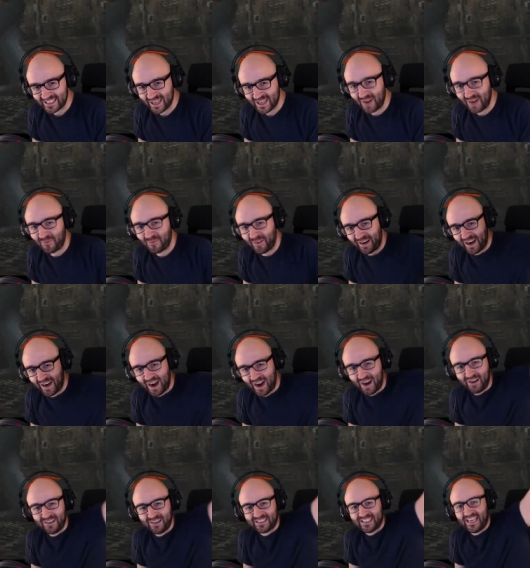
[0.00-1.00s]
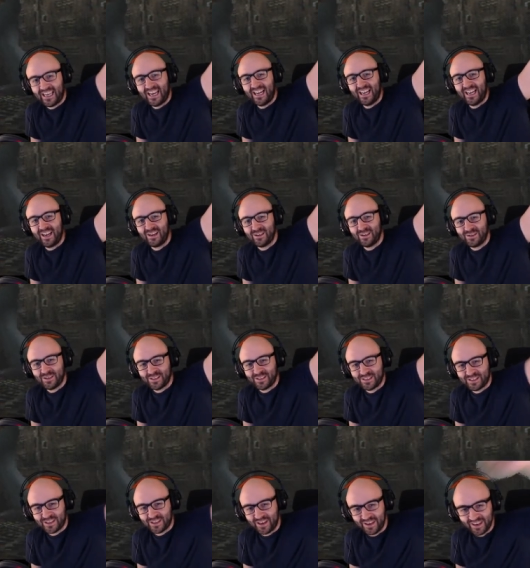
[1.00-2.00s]
Off we go. See you in the 100,
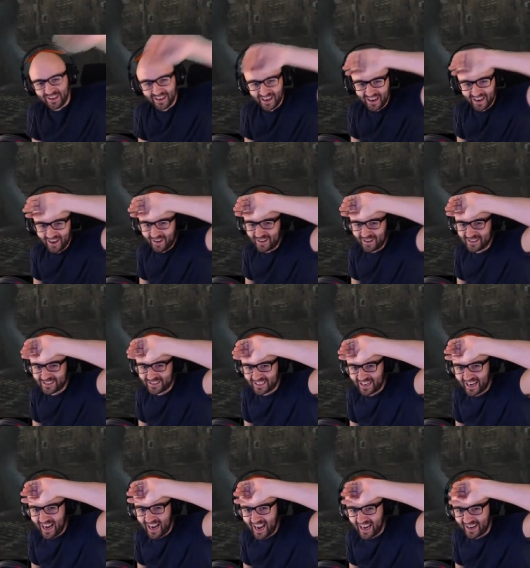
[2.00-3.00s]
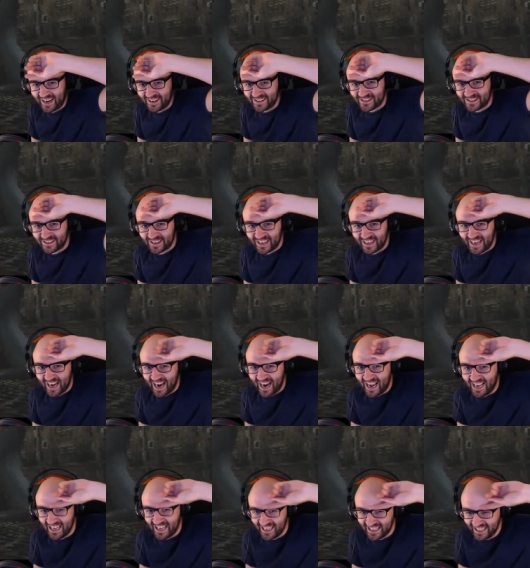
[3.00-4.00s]
son. 108. 109.